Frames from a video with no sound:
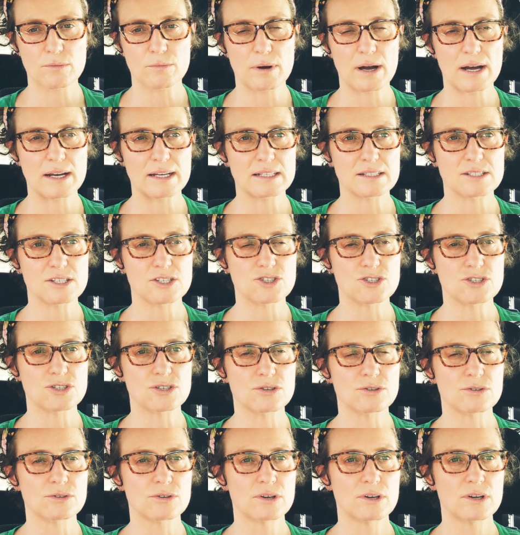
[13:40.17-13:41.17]
body
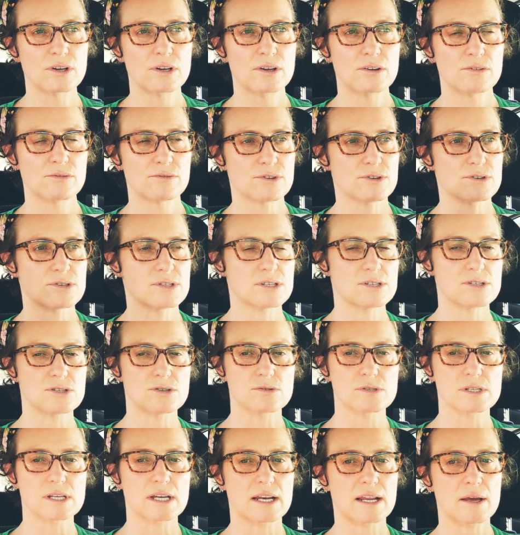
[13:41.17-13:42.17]
tissue versus
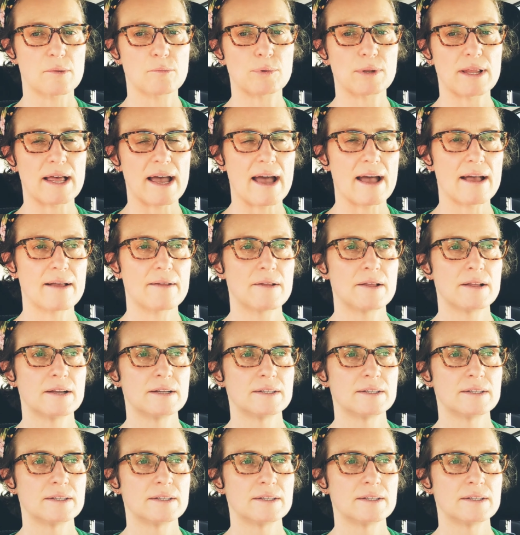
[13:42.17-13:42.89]
using an implant,